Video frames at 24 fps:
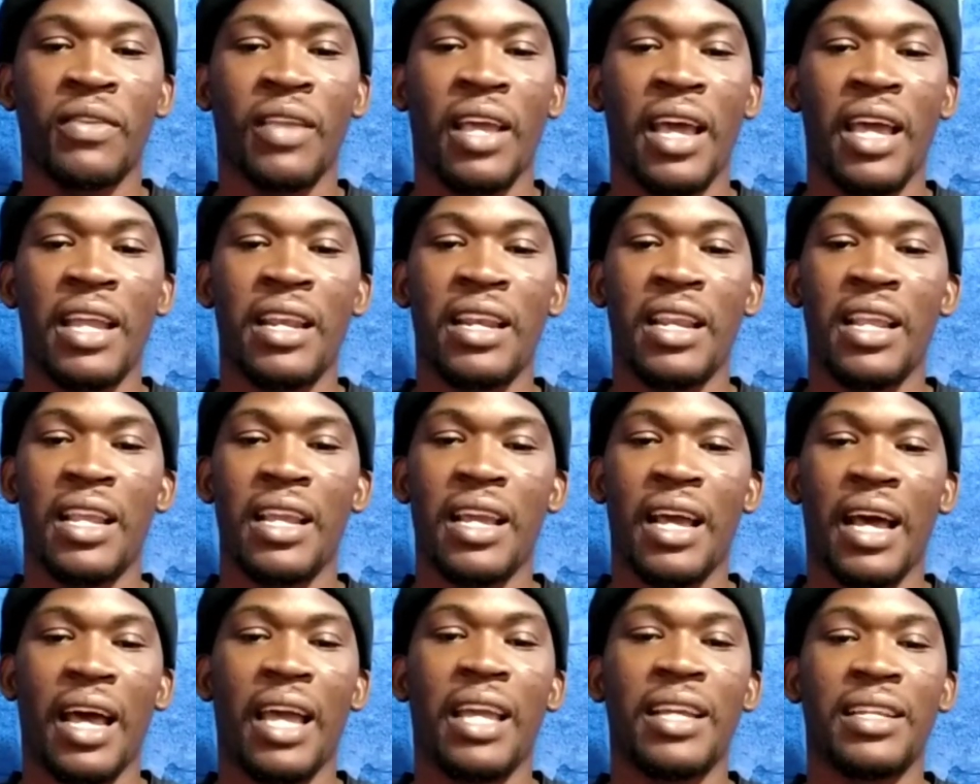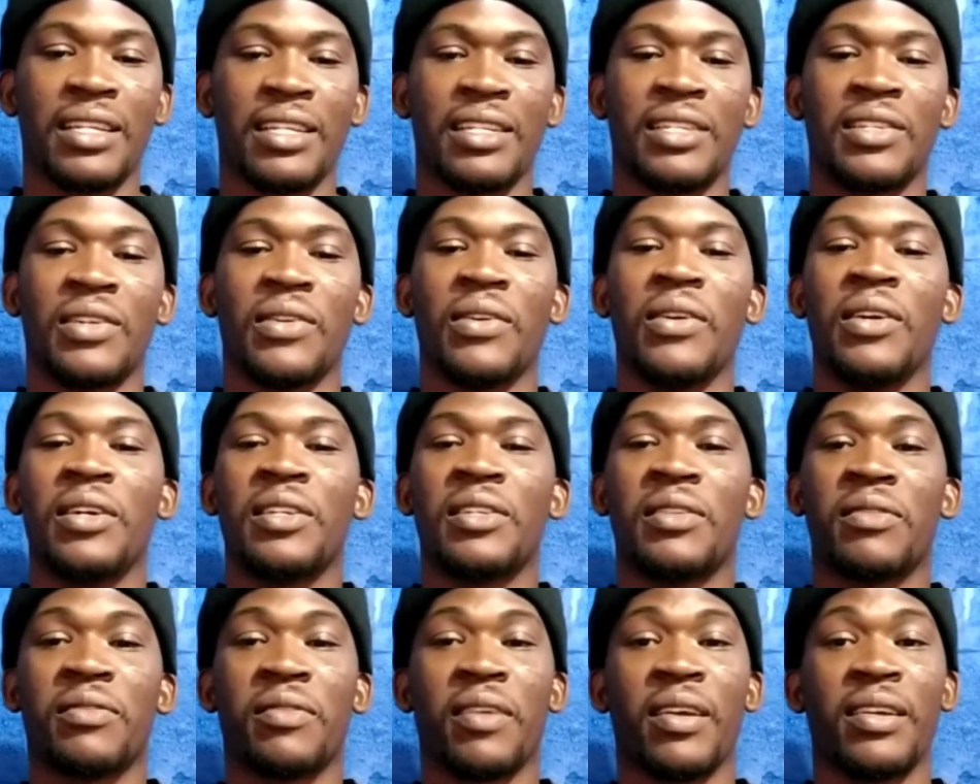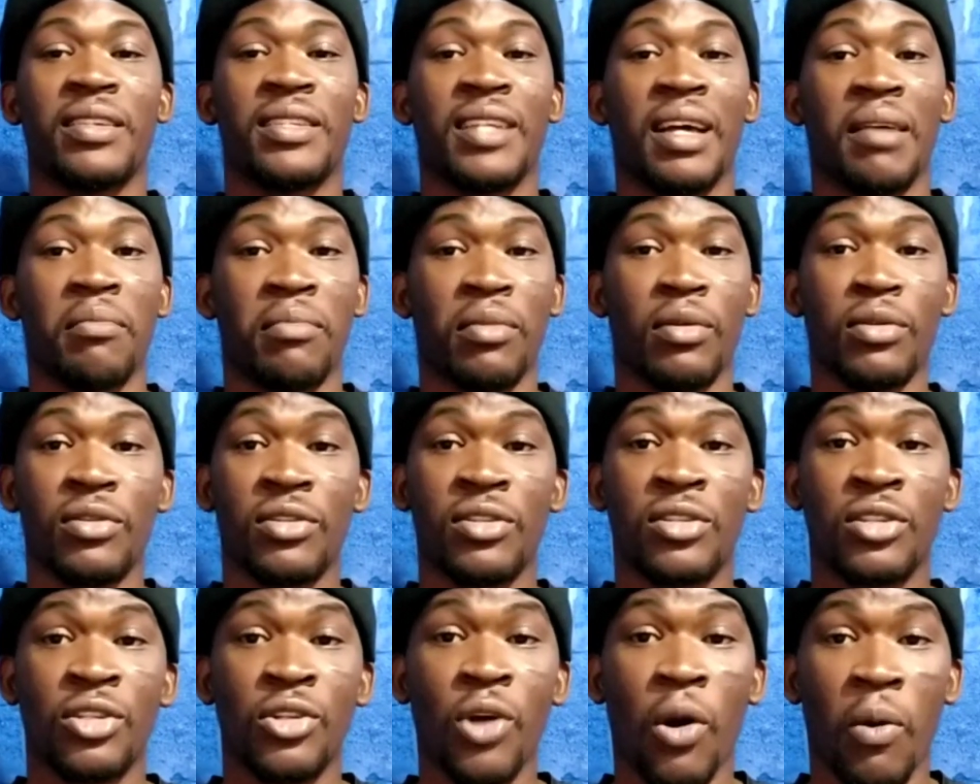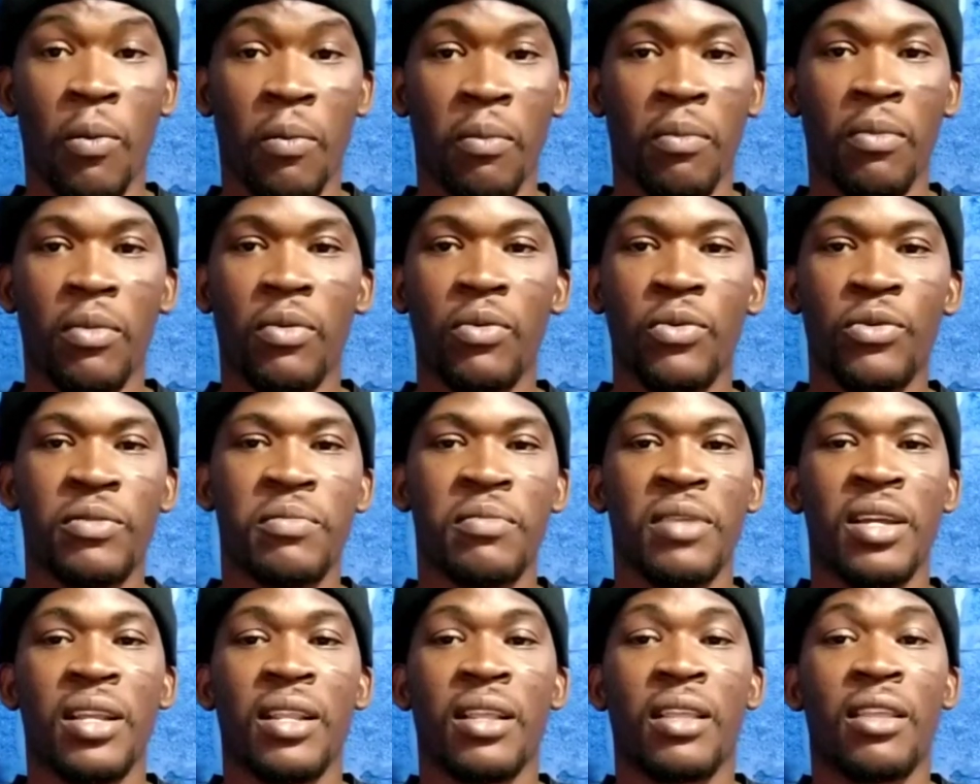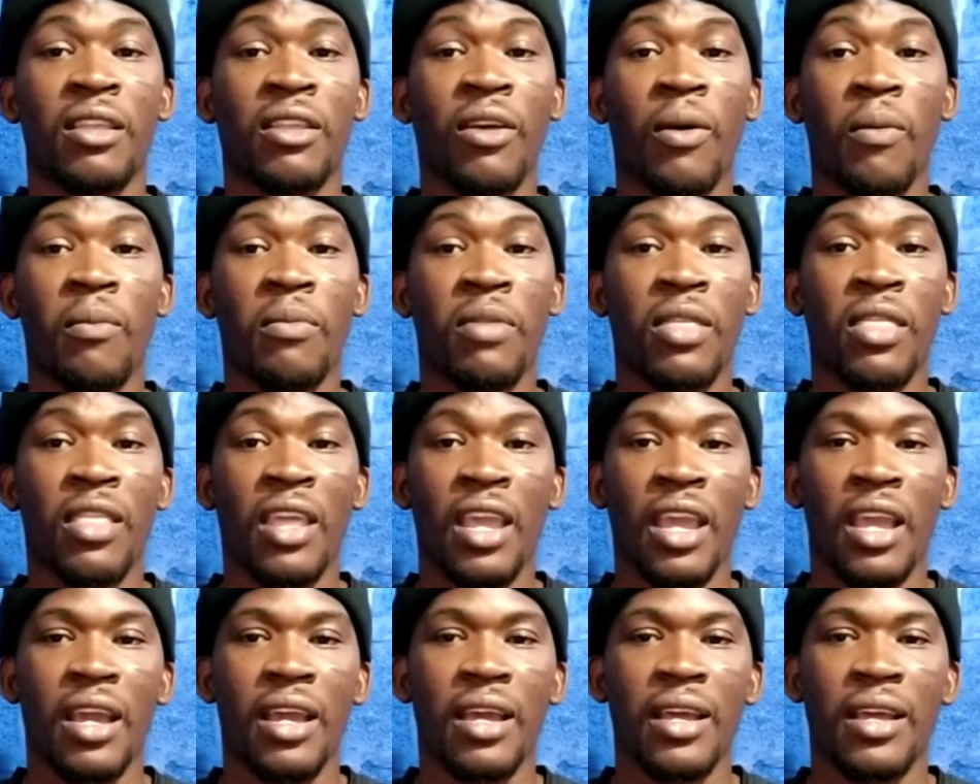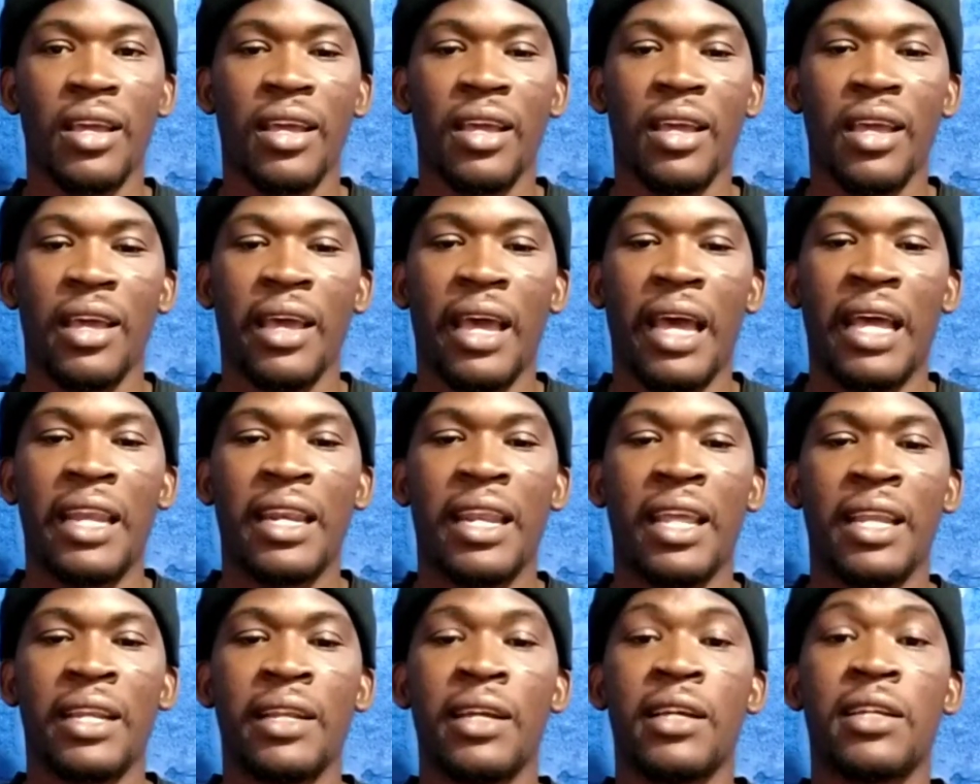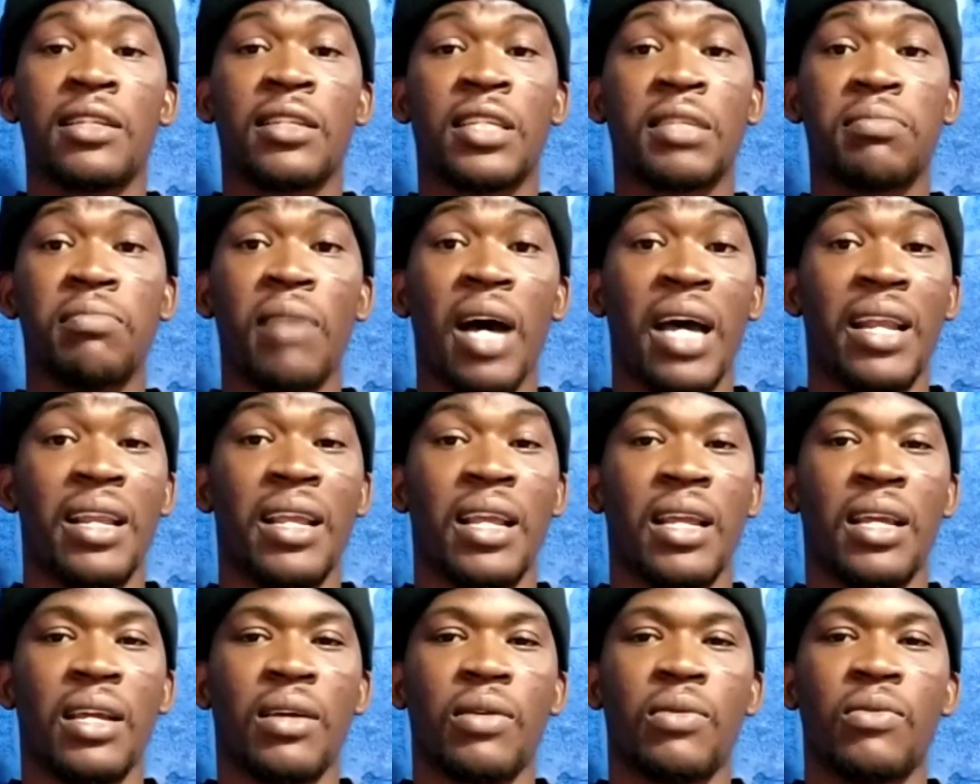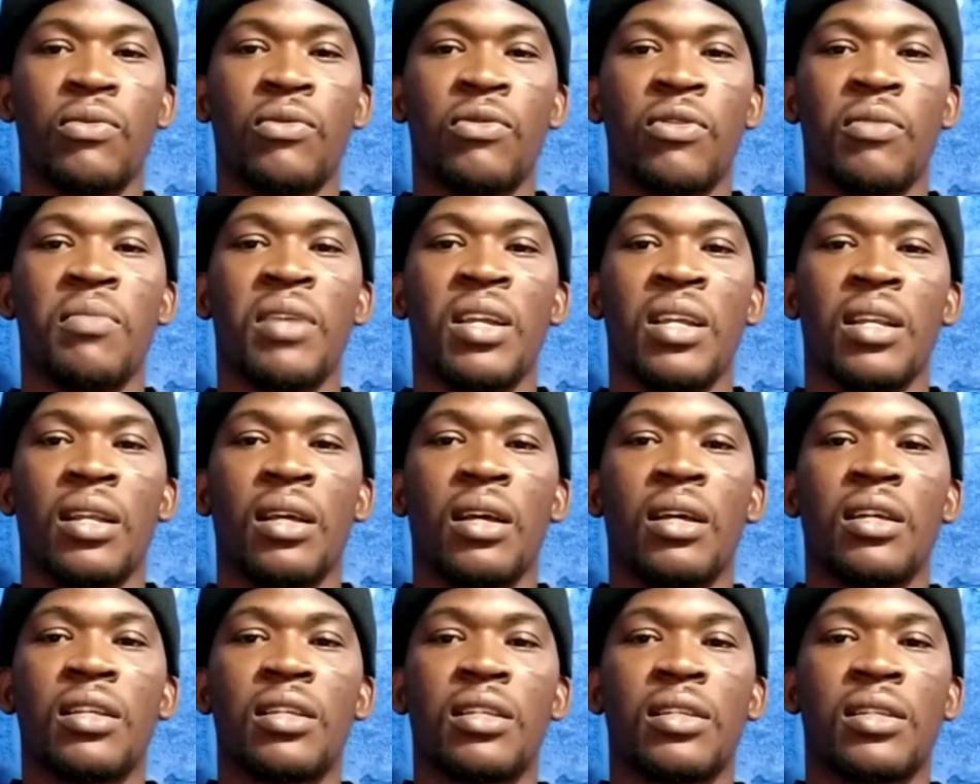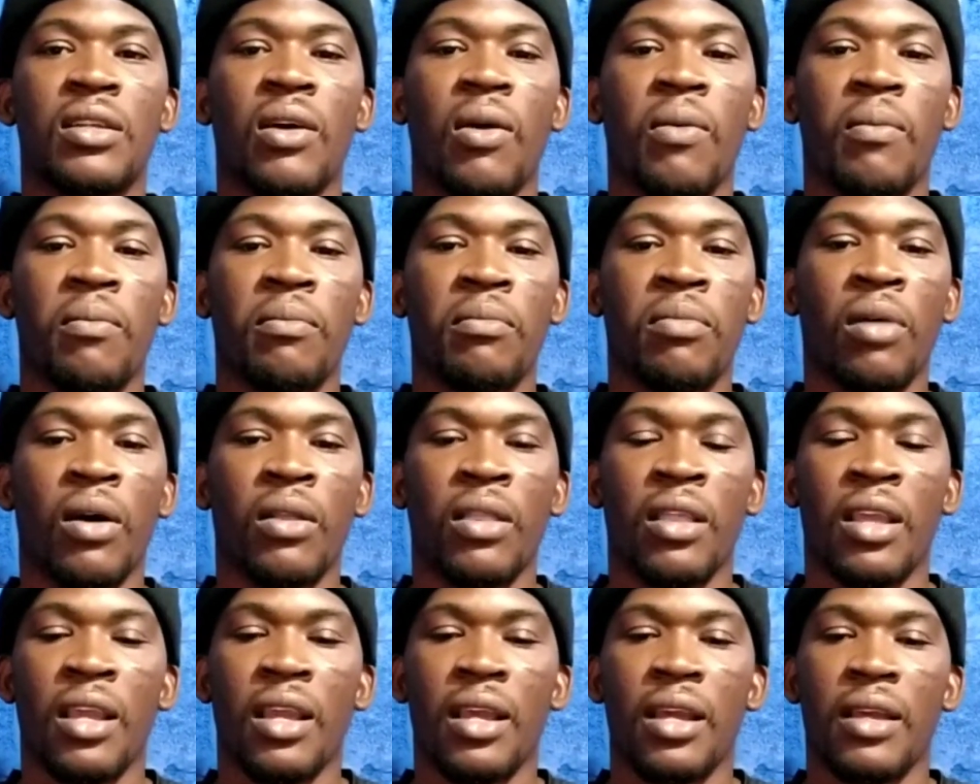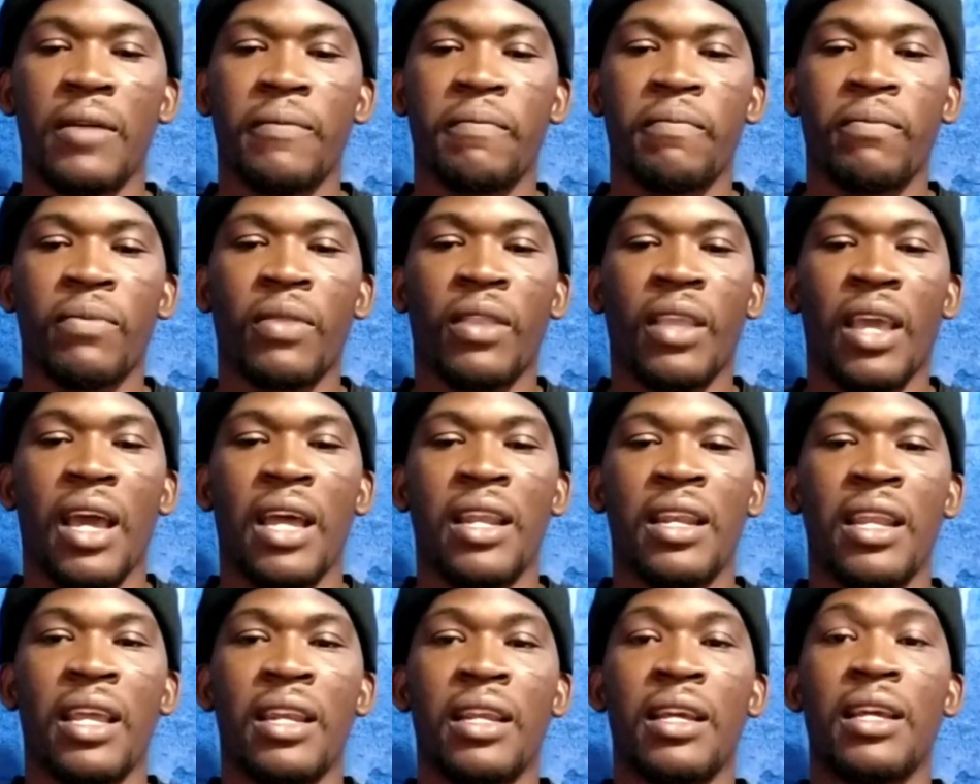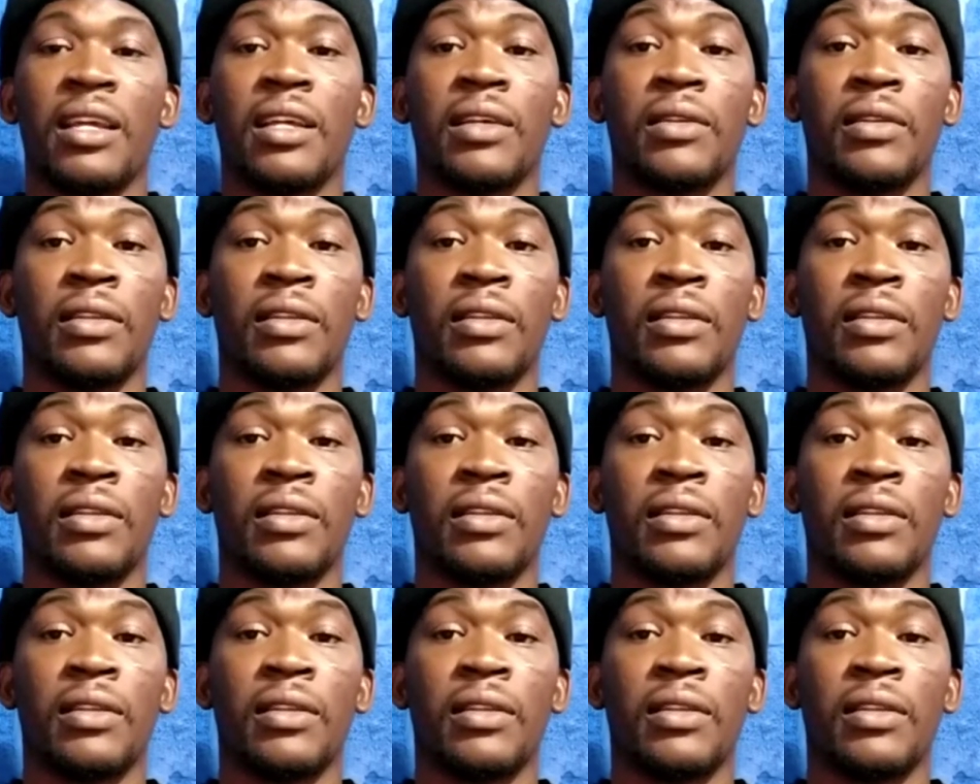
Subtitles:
and the eyes, and so for example, something would mean something, and then smaddy would mean somebody, and then